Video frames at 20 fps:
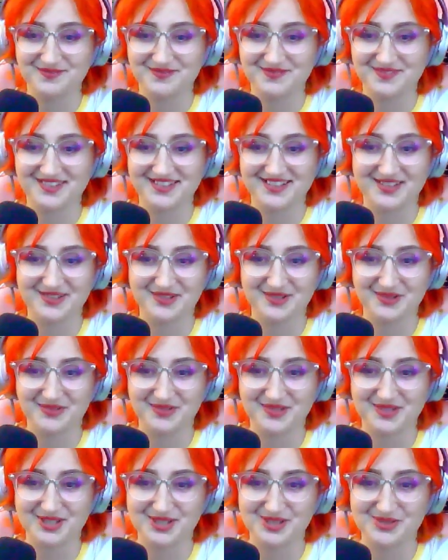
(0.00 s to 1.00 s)
other
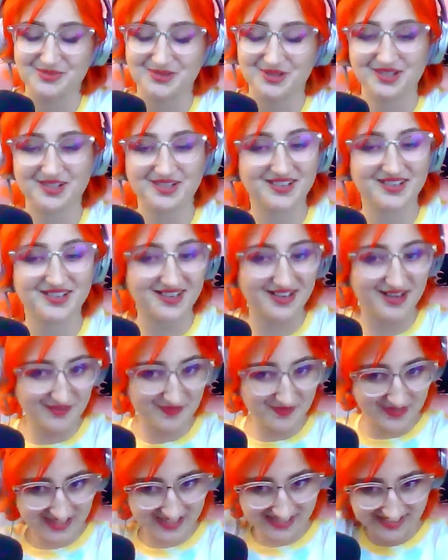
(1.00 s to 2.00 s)
ones were not
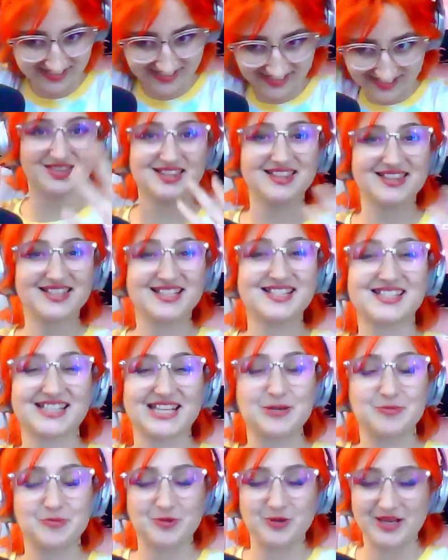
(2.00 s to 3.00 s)
facing the
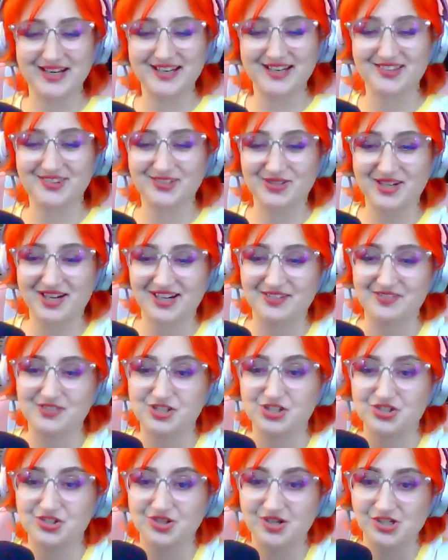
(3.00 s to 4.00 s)
same way. It looked kind of
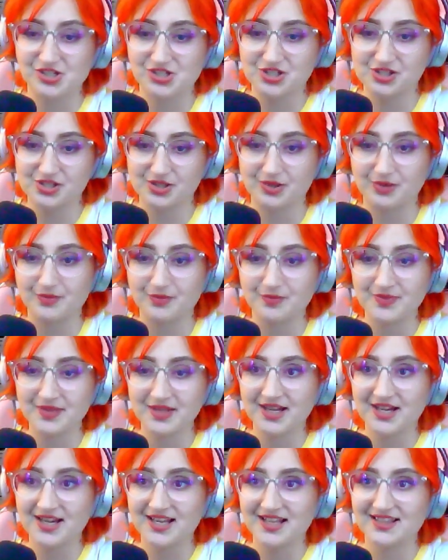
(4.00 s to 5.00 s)
strange. So
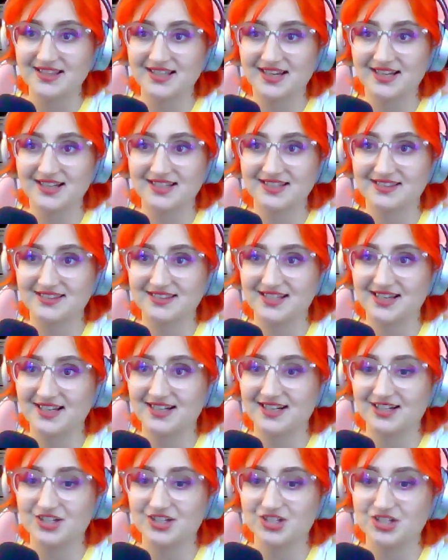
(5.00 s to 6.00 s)
that
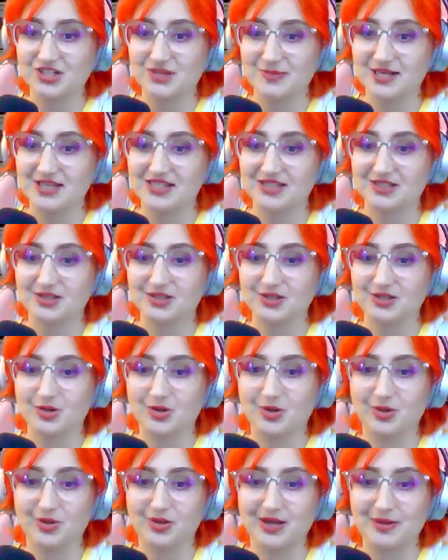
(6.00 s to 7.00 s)
actually makes it look a
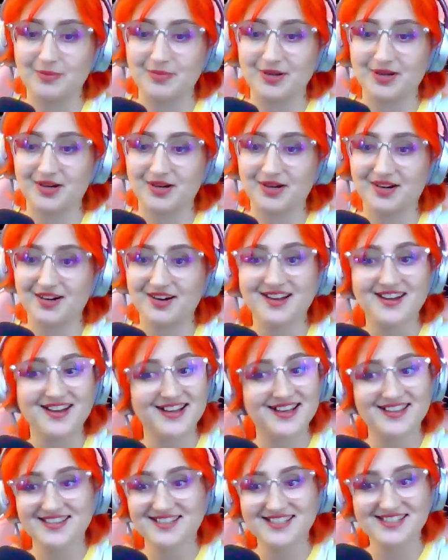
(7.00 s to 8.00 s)
whole lot better.
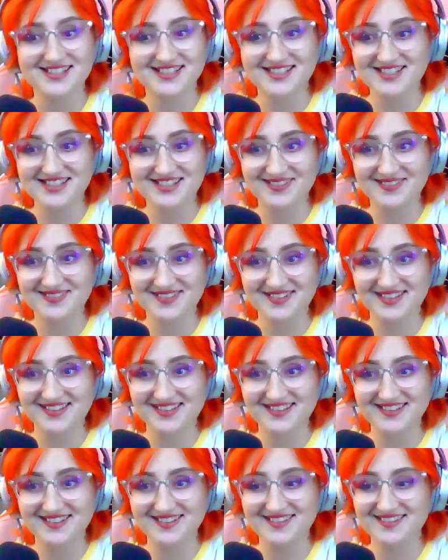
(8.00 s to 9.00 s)
This is so cute.
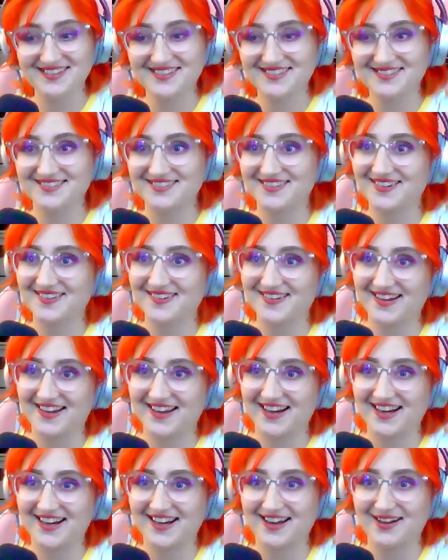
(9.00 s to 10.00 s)

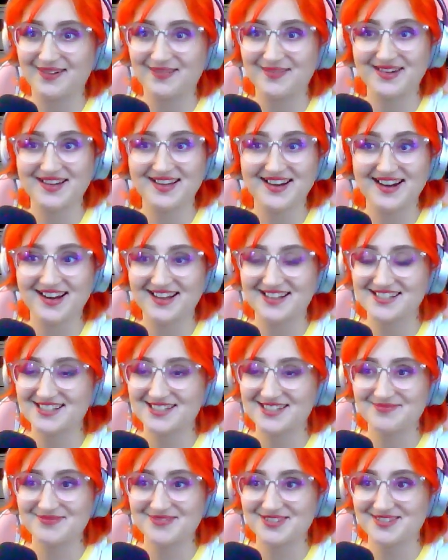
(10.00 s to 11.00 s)
Okay, now we got to add
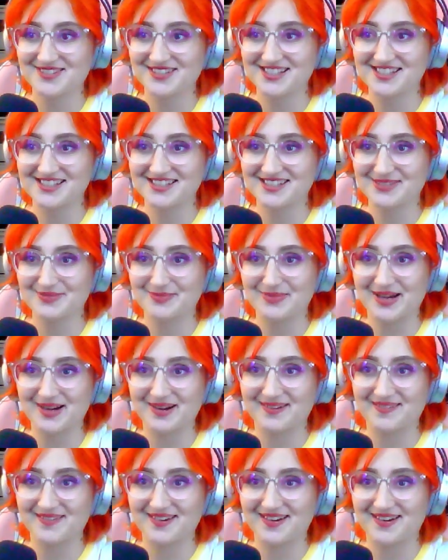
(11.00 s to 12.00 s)
some trees in the
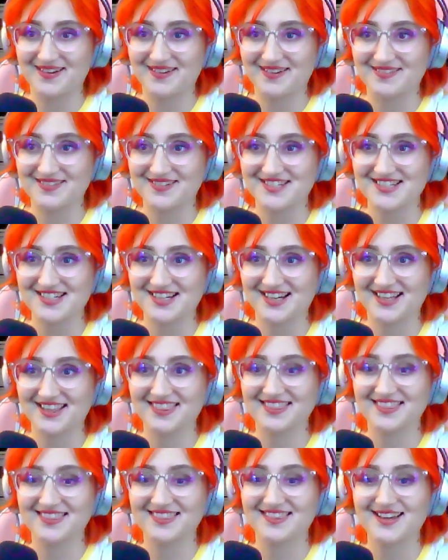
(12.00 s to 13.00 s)
background. I
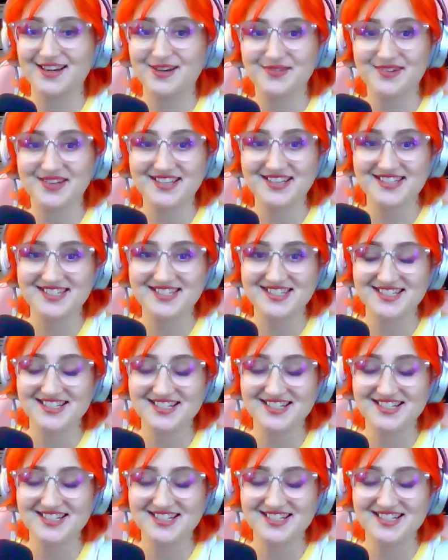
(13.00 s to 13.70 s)
love it.